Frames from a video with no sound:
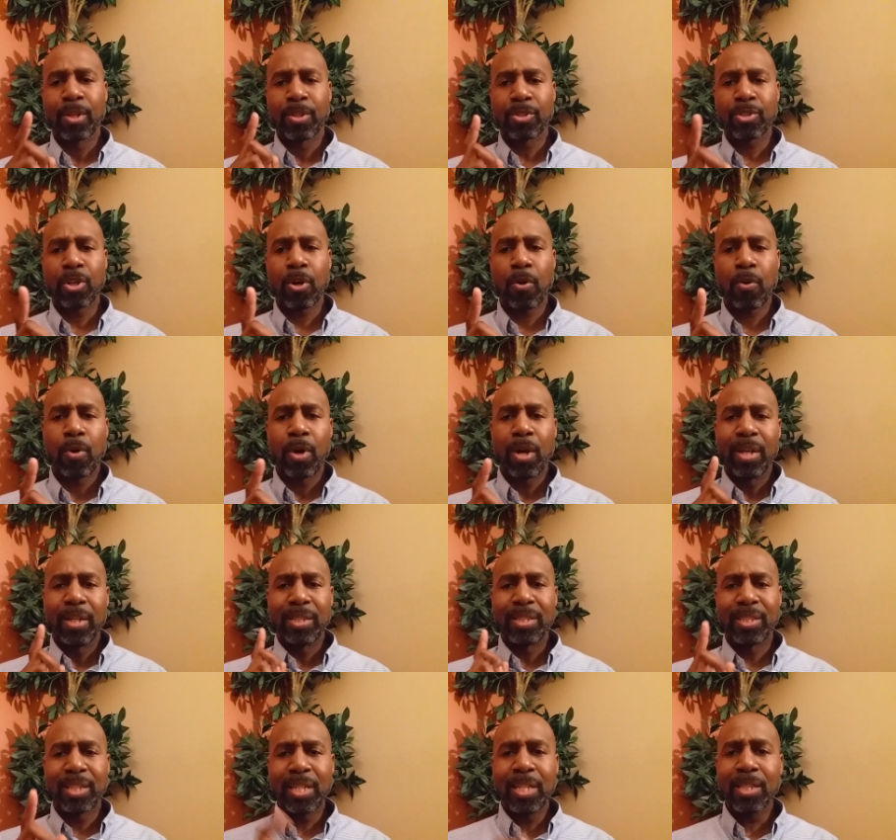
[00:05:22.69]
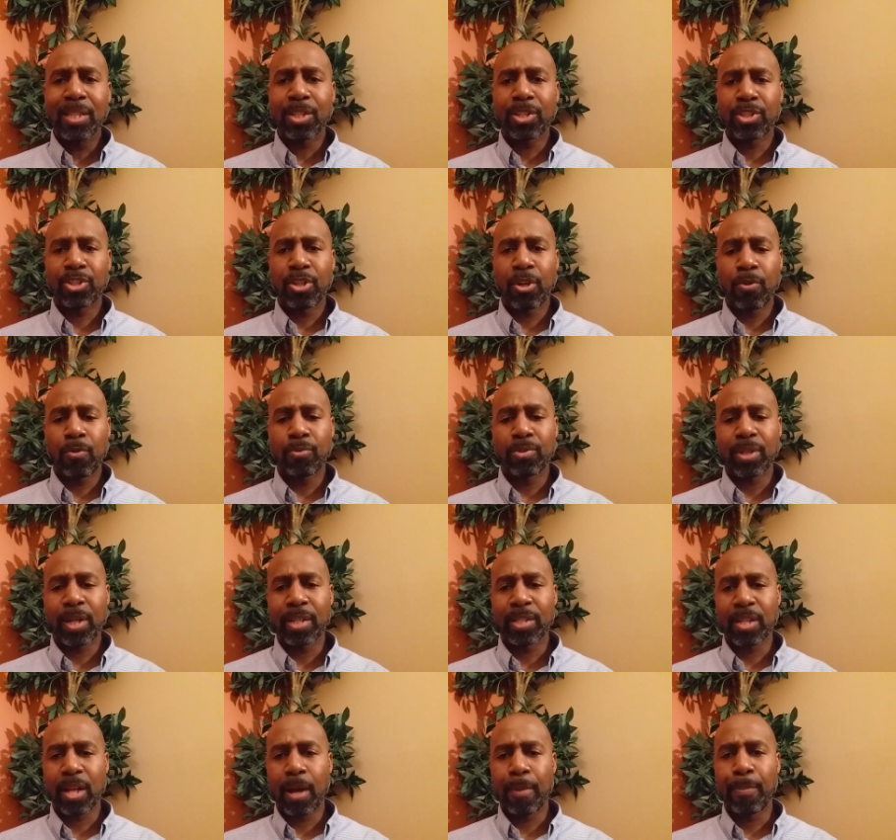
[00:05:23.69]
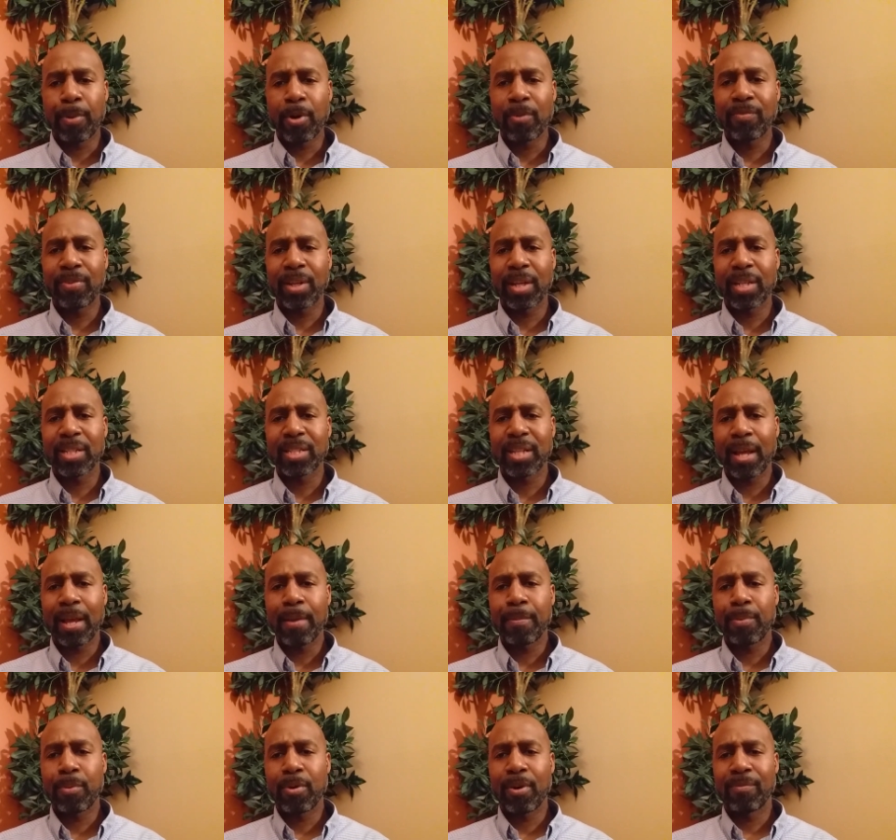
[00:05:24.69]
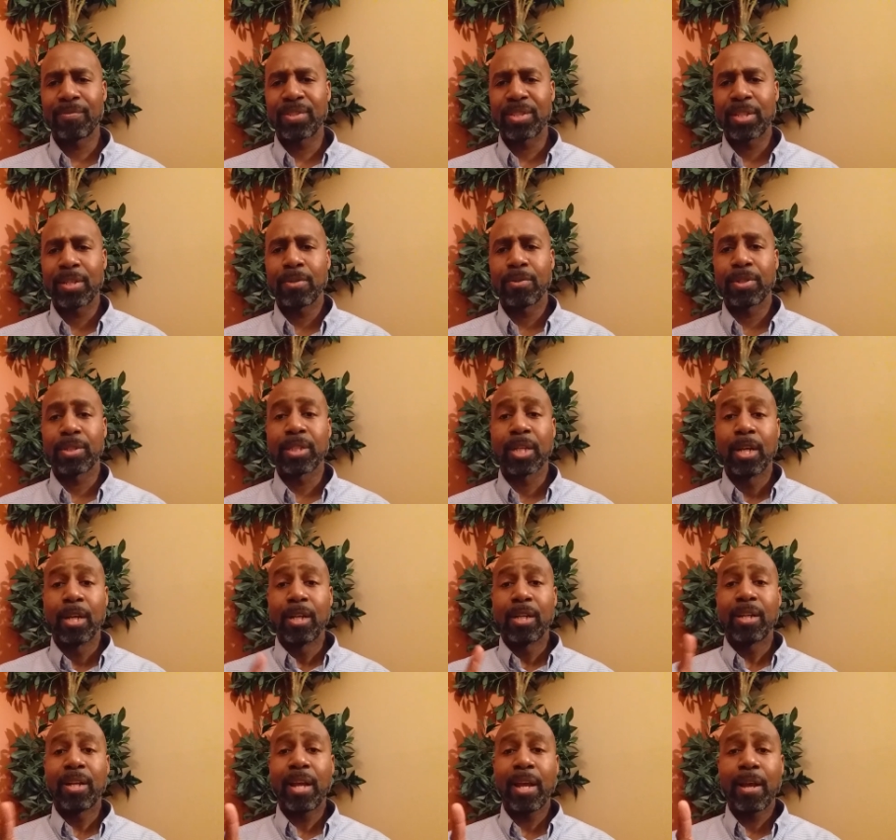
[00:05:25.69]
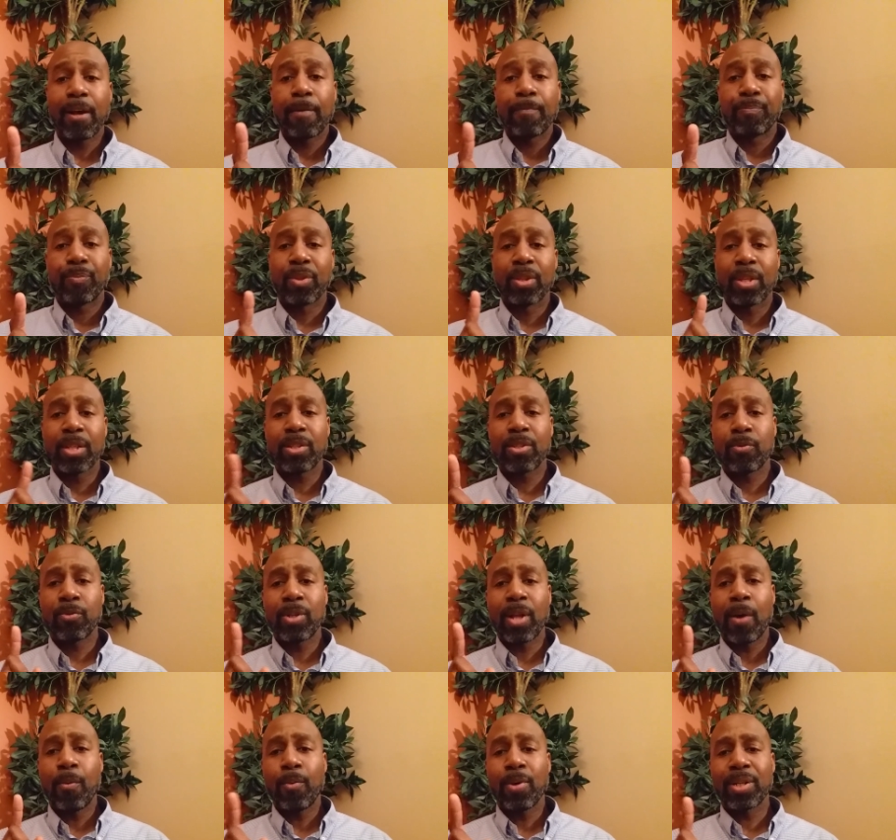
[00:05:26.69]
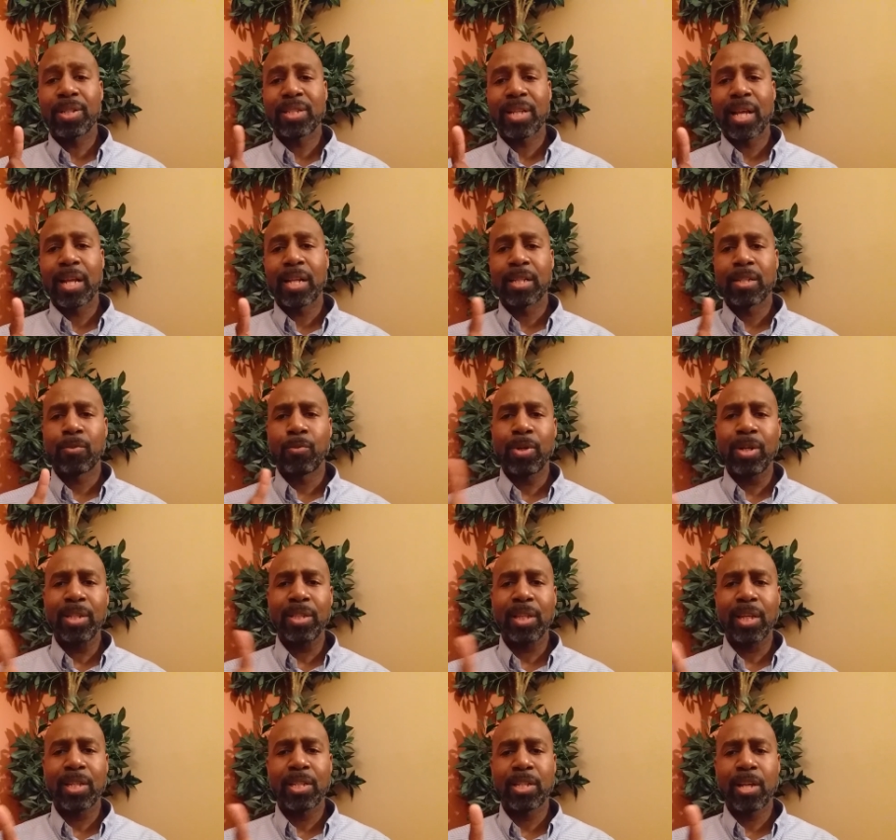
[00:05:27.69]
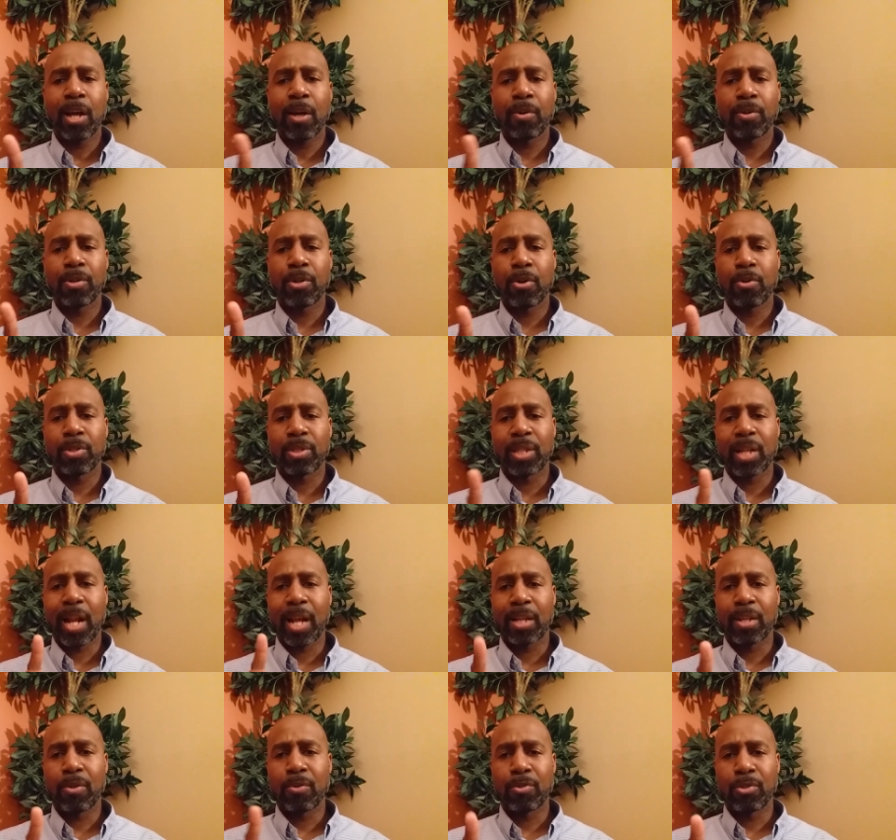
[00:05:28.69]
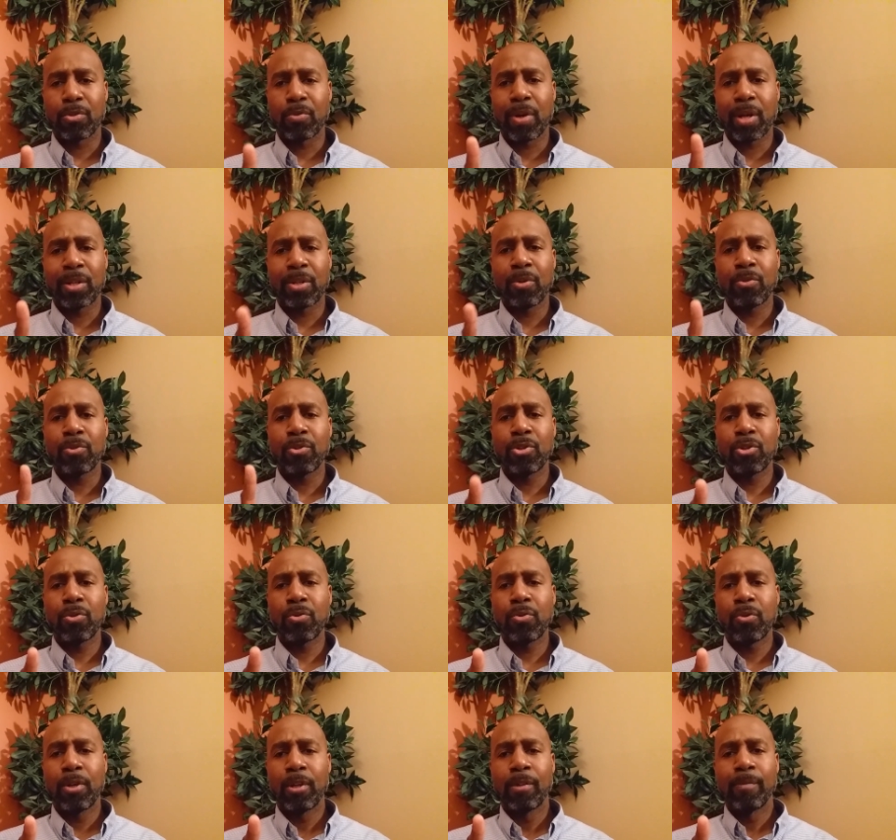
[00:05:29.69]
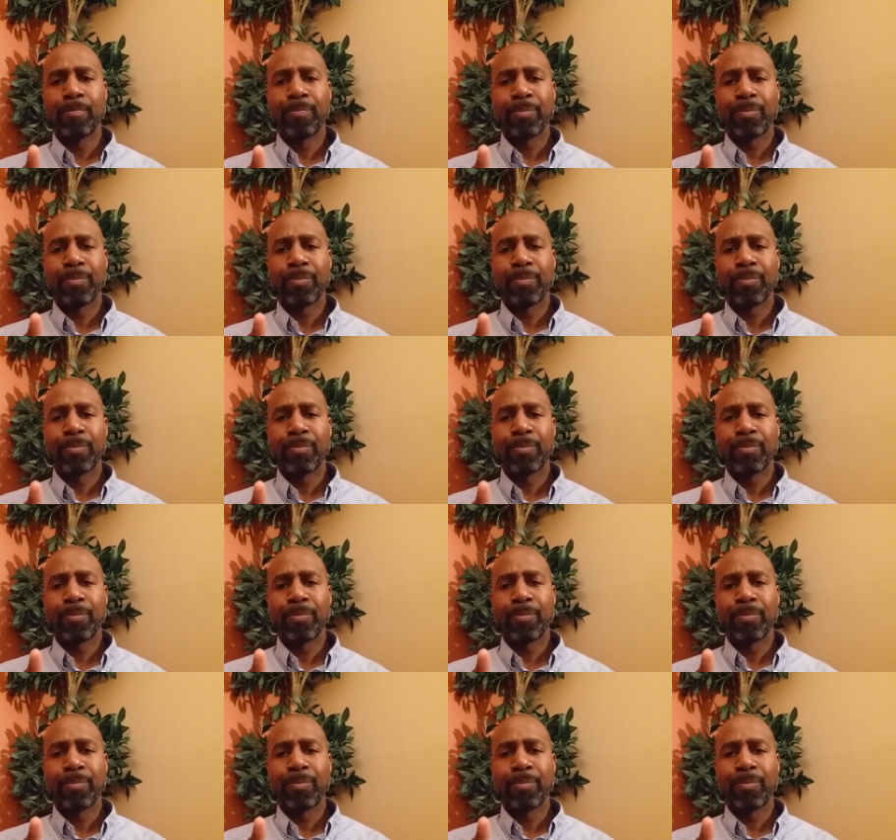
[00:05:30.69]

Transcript: So Jesus shows us a perfect example of stillness. Now, this I want to say this. One of the things y'all going to notice that I don't do, I don't do